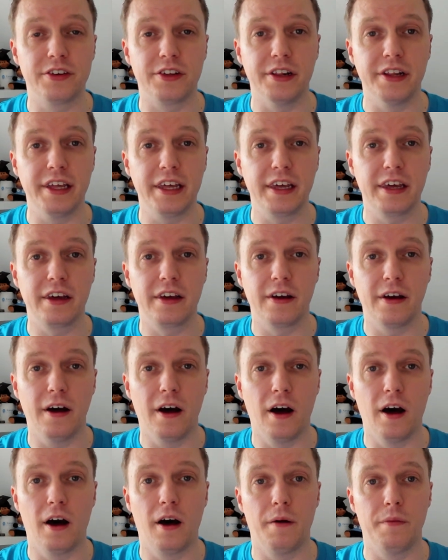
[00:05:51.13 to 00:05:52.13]
link
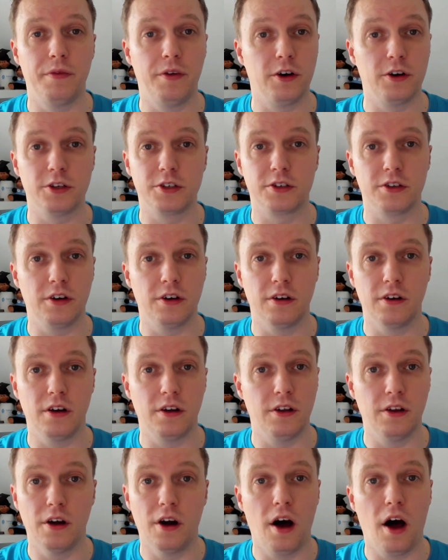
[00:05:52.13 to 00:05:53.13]
um, there's
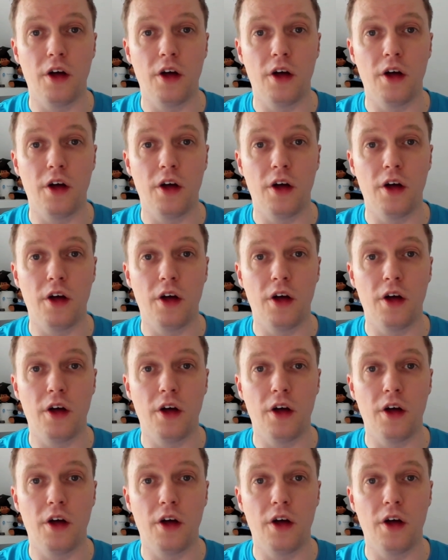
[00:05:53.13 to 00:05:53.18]
uh,